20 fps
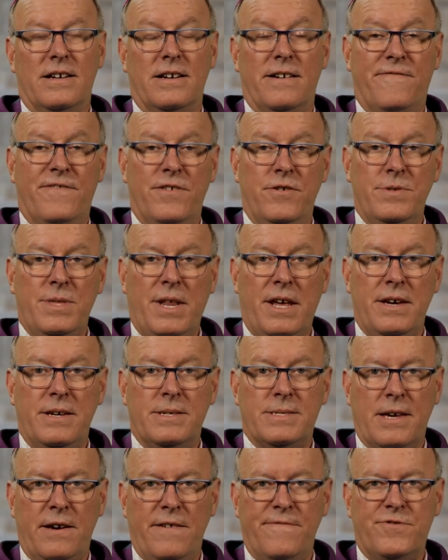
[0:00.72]
A few
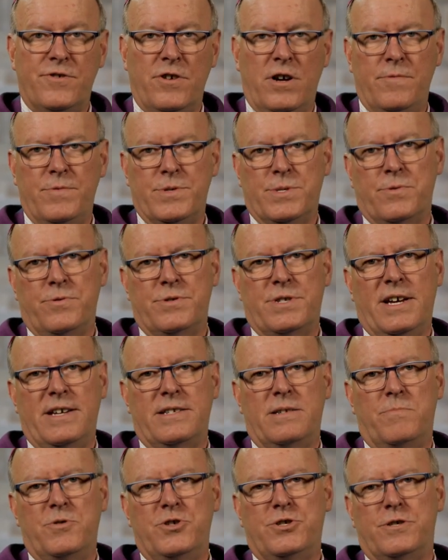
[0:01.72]
days after I was
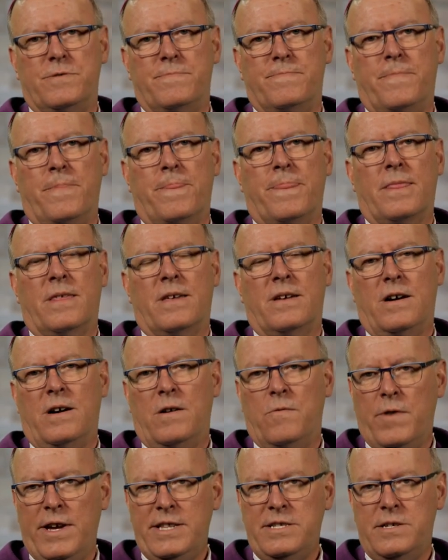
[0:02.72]
ordained a bishop,
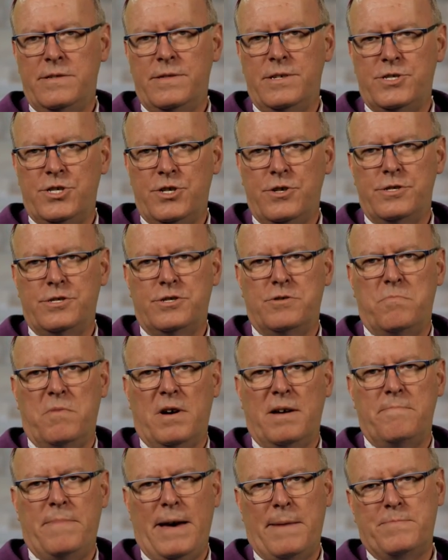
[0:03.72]
I went to the church of
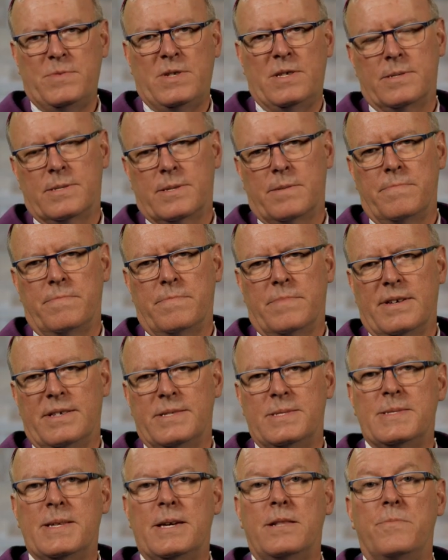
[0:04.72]
my baptism
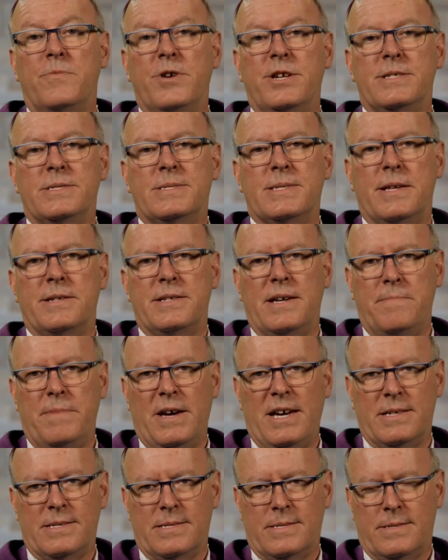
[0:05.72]
and celebrated Sunday
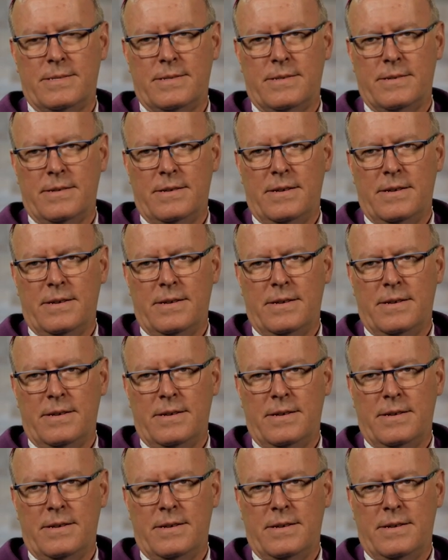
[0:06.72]
Mass.